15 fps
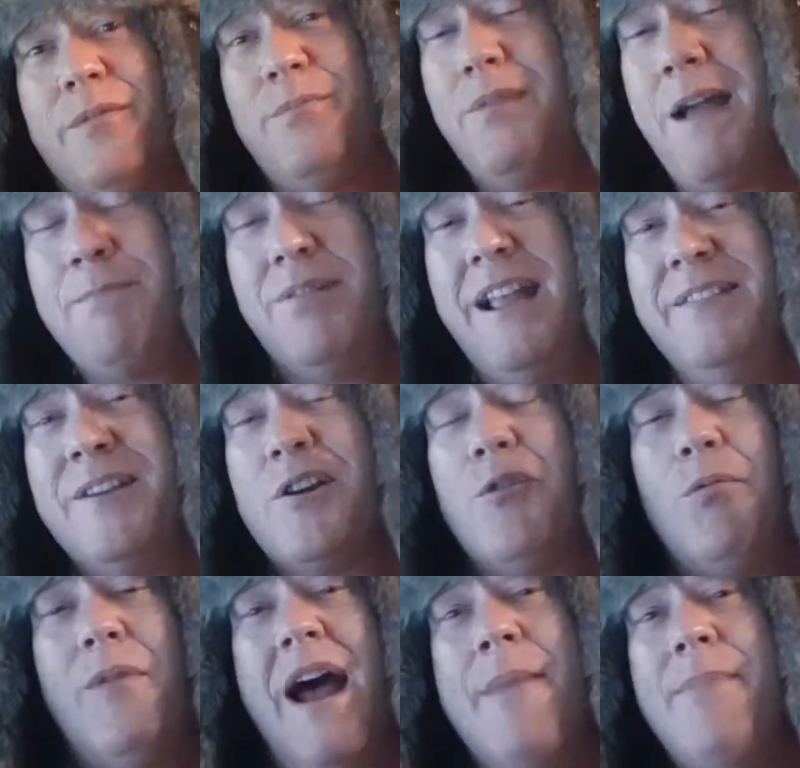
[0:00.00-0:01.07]
I played the
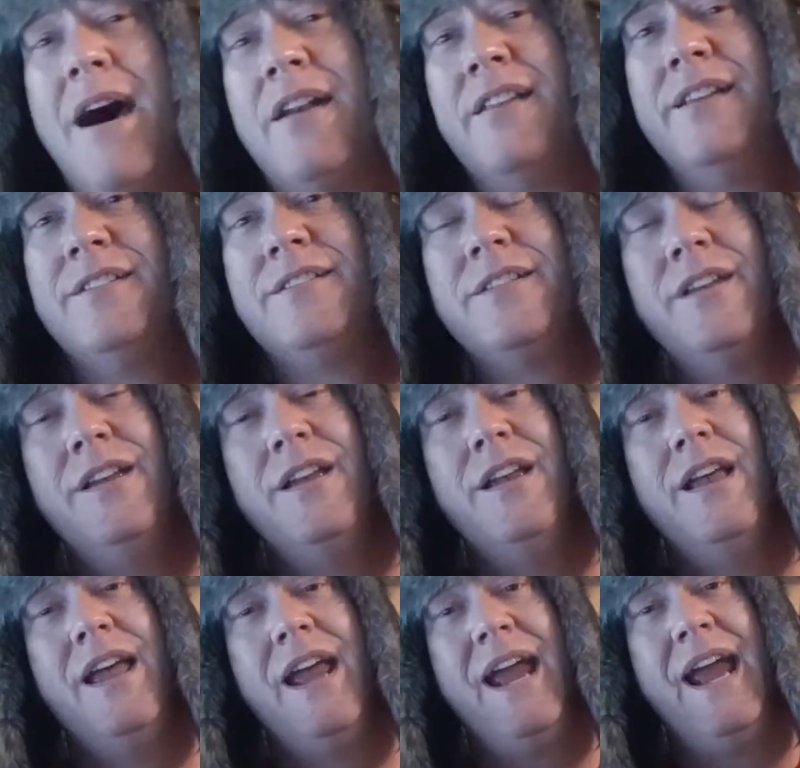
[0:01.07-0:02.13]
crap out of this,
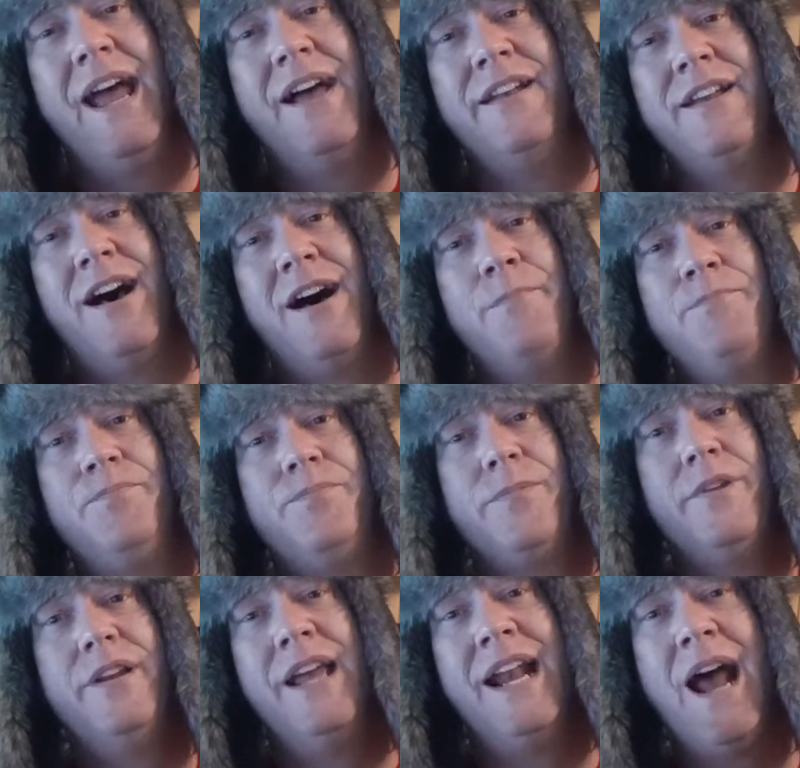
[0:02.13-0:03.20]
and I
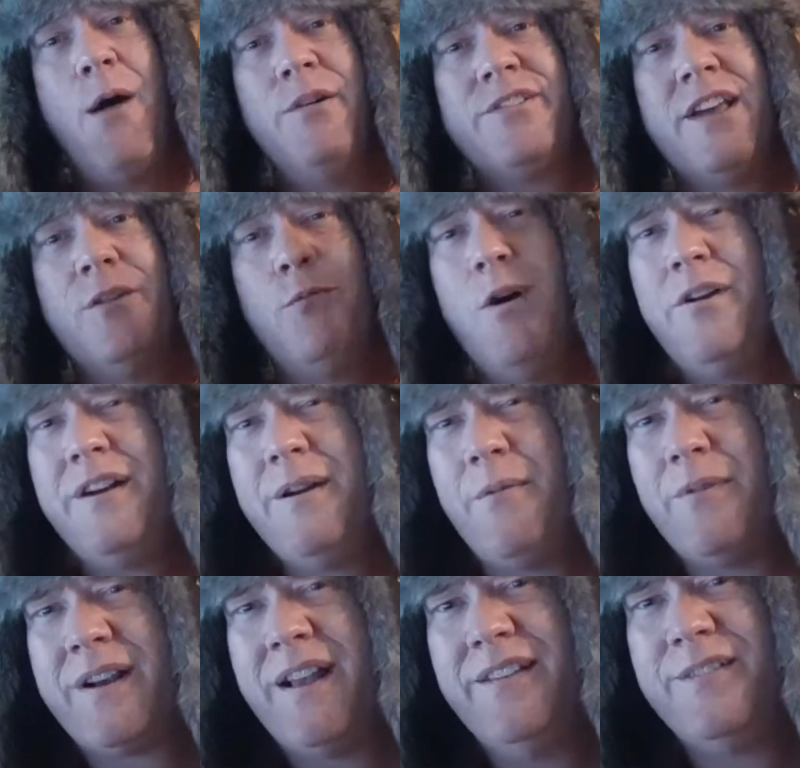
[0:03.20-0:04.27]
always kind of wondered,
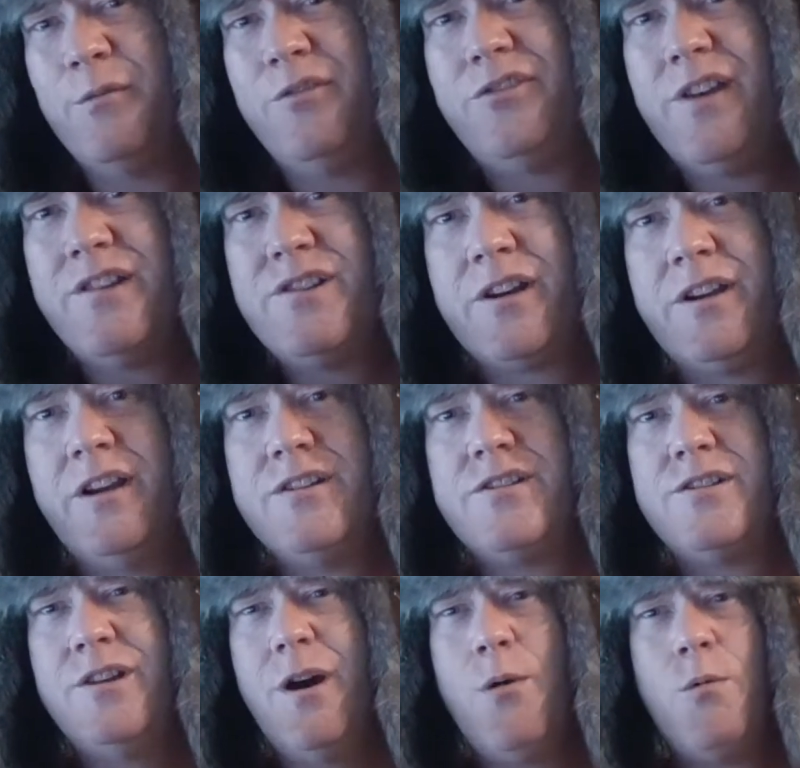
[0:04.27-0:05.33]
because it was such a good
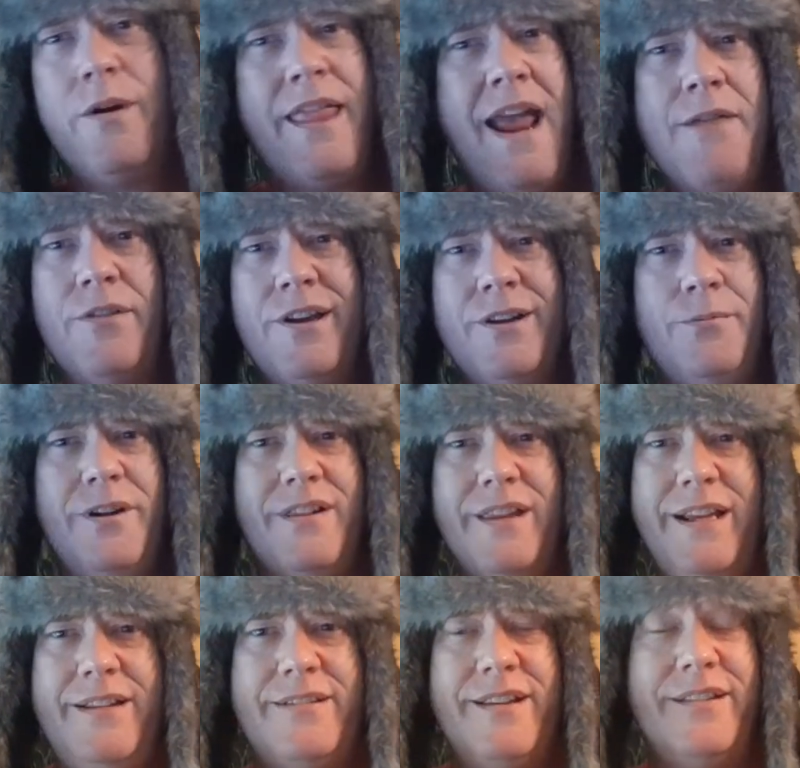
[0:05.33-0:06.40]
show, were they ever going to
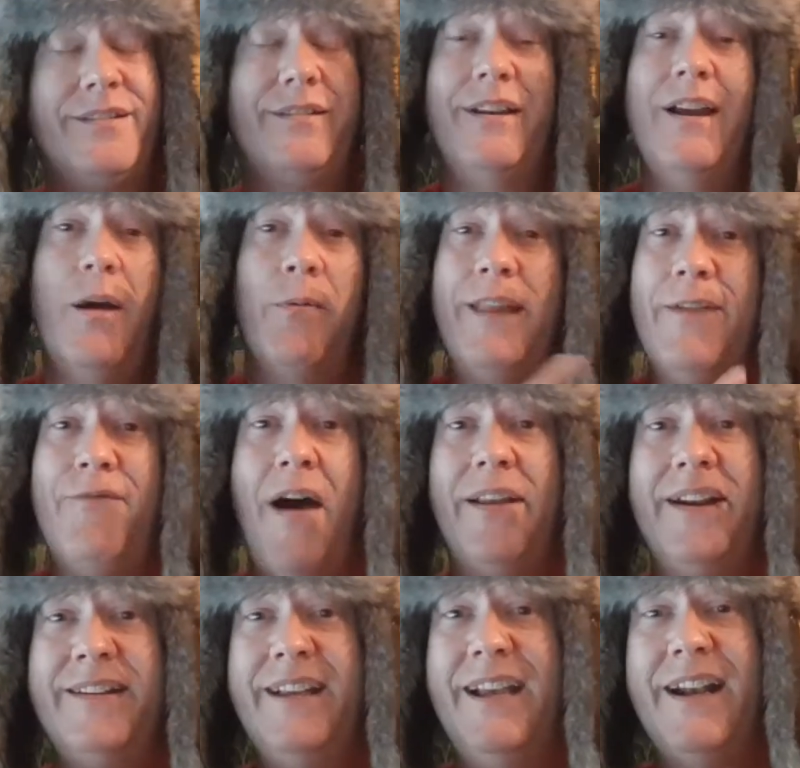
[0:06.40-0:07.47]
release this? When they
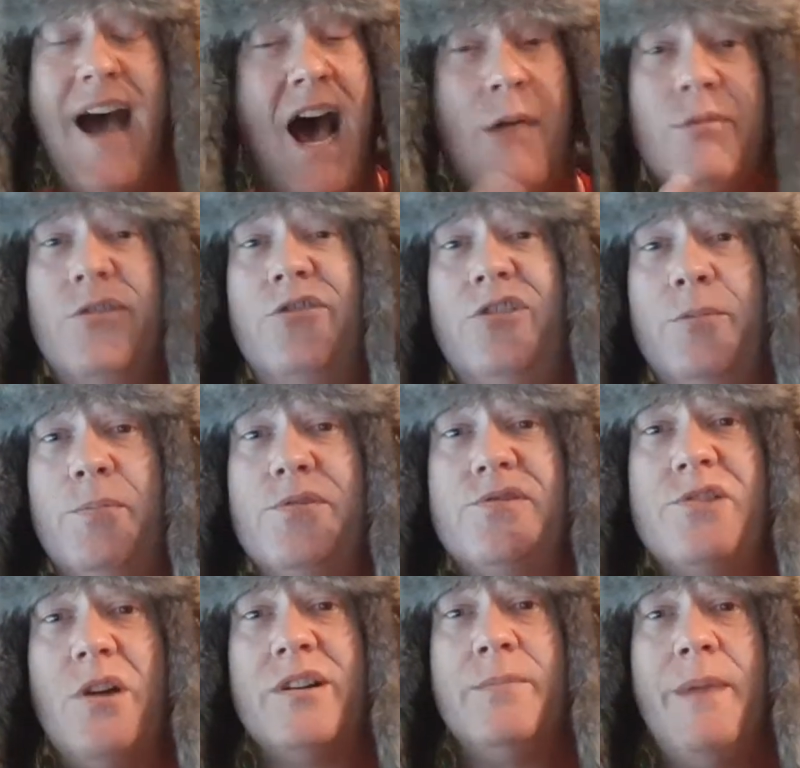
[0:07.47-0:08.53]
finally did, I was super
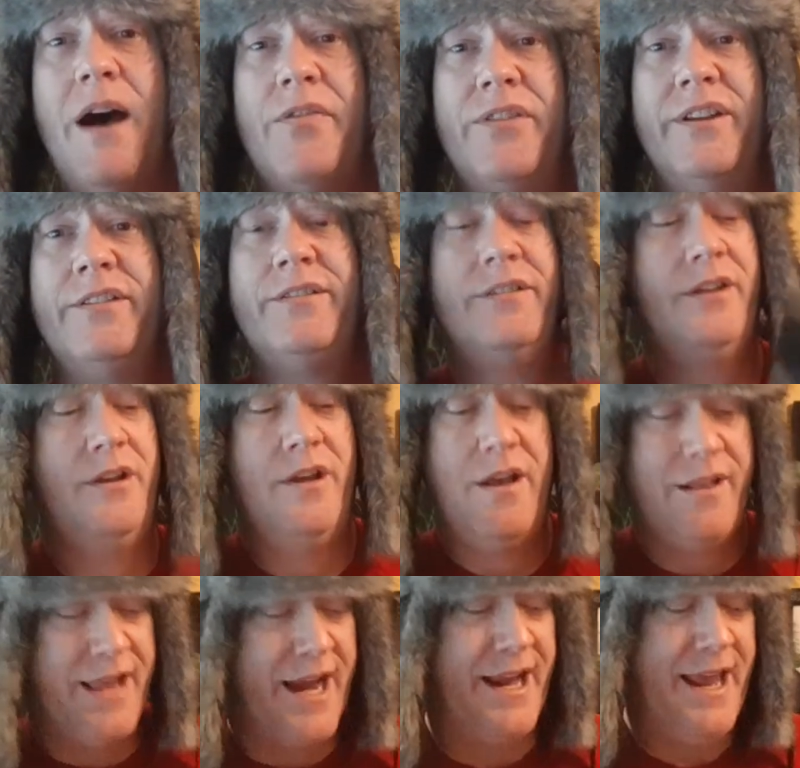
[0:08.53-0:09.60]
stoked about this.
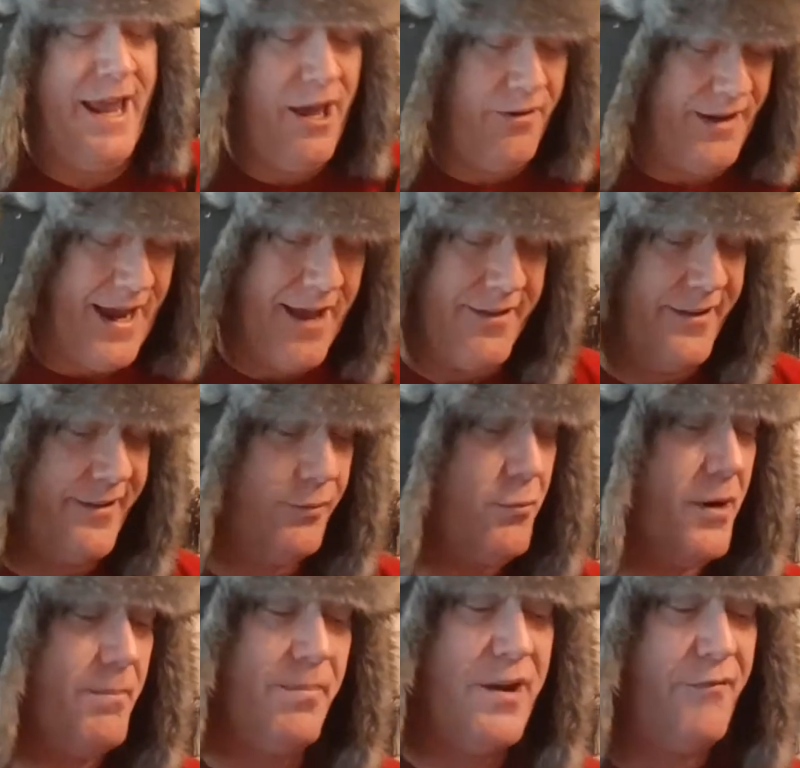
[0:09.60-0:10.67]
Like, hell yeah, this is
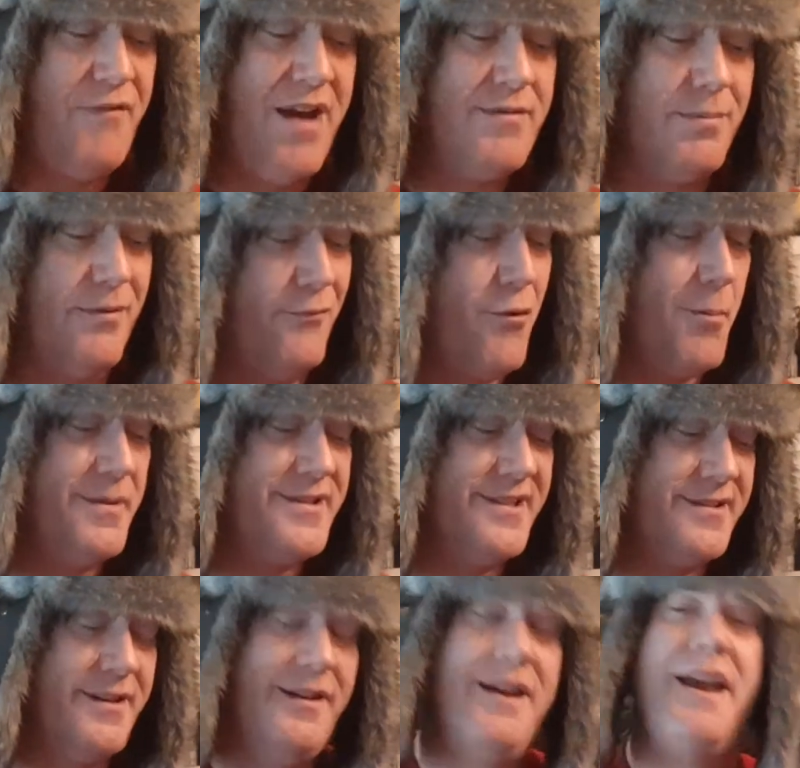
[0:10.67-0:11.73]
one of their favorite
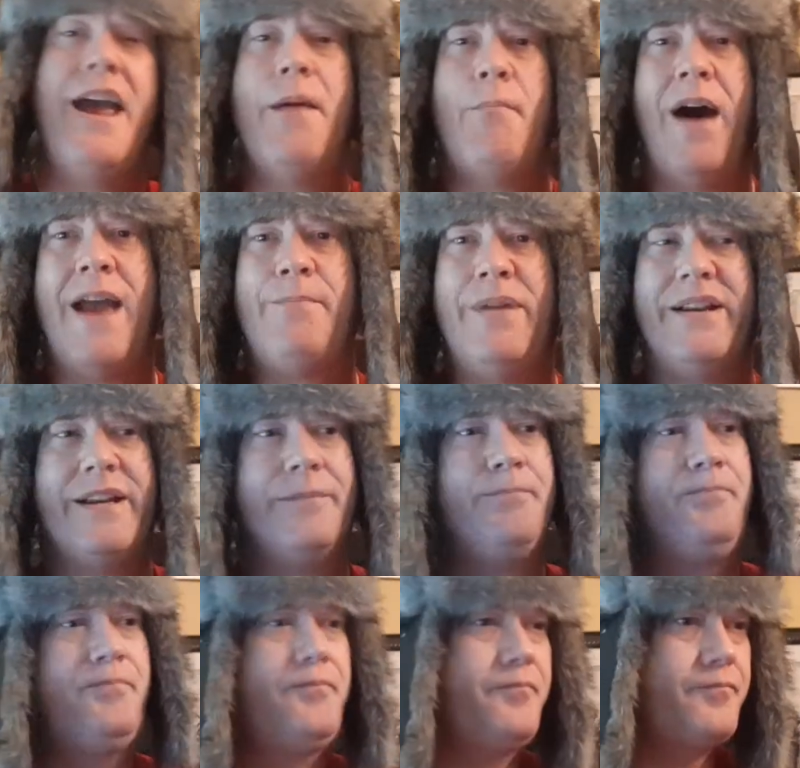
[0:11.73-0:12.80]
performances, in my opinion.
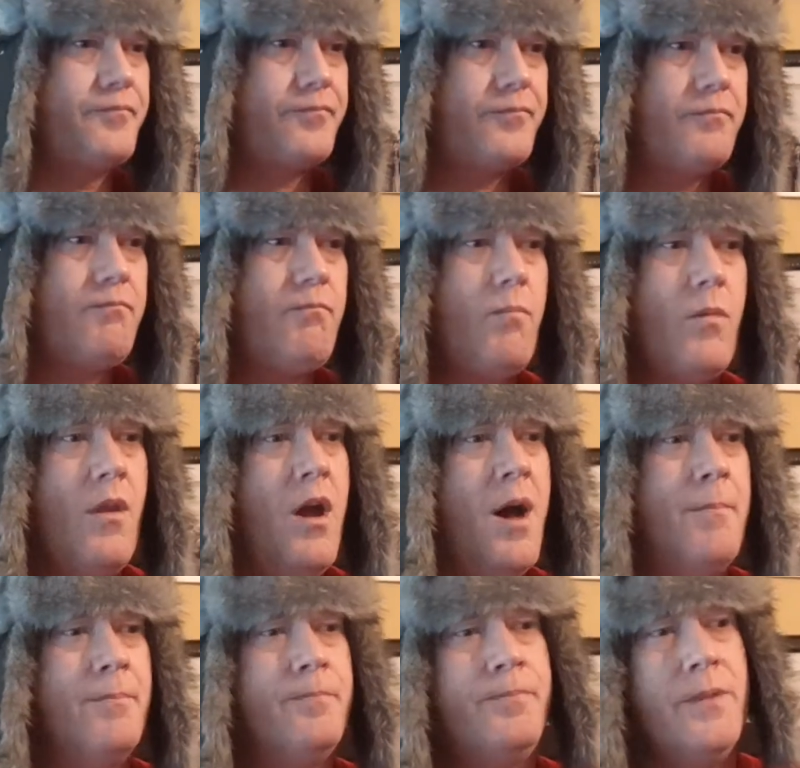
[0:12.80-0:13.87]

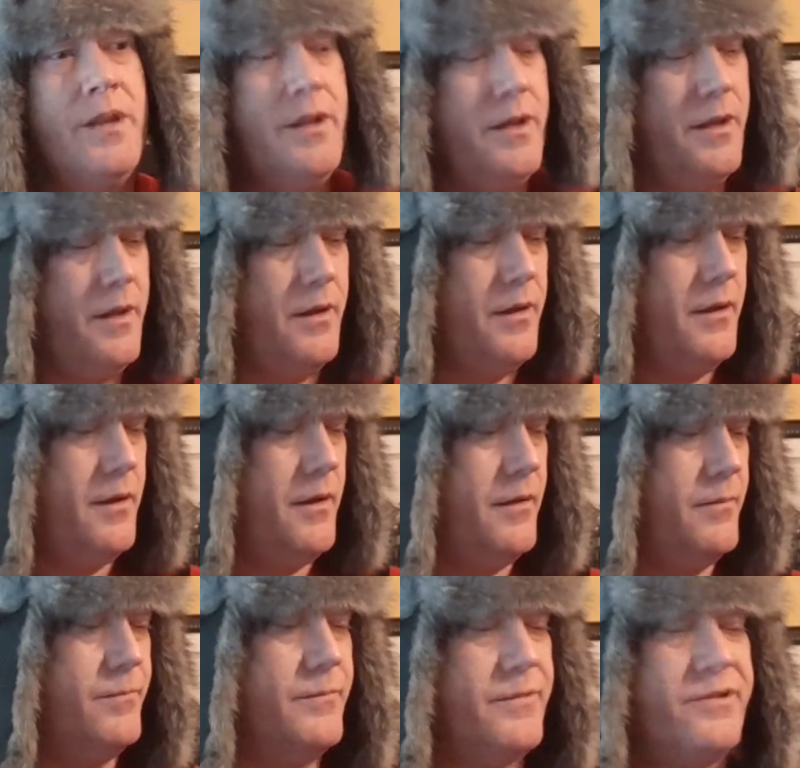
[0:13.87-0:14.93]
And
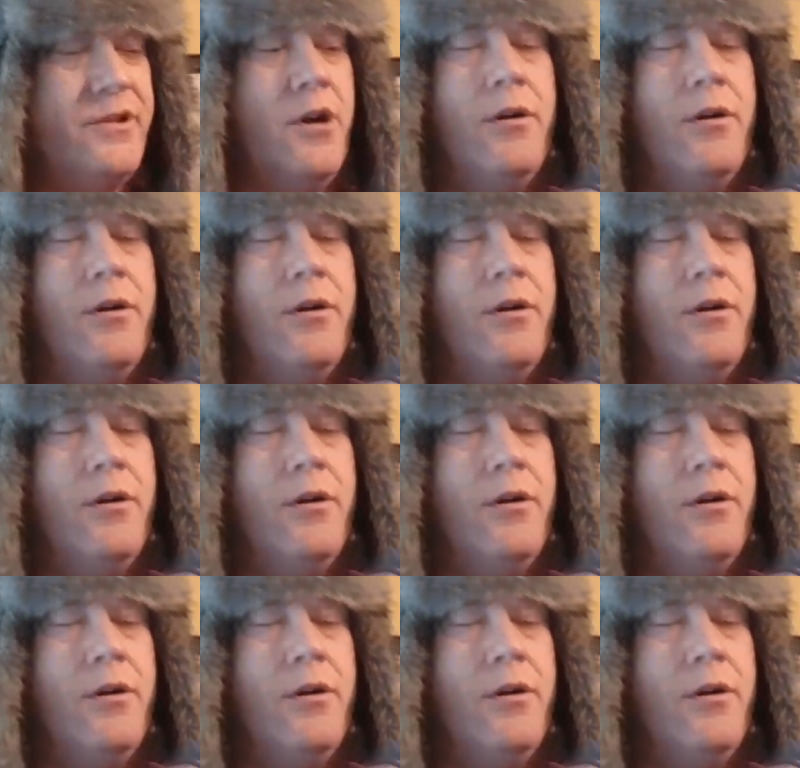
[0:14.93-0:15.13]
it's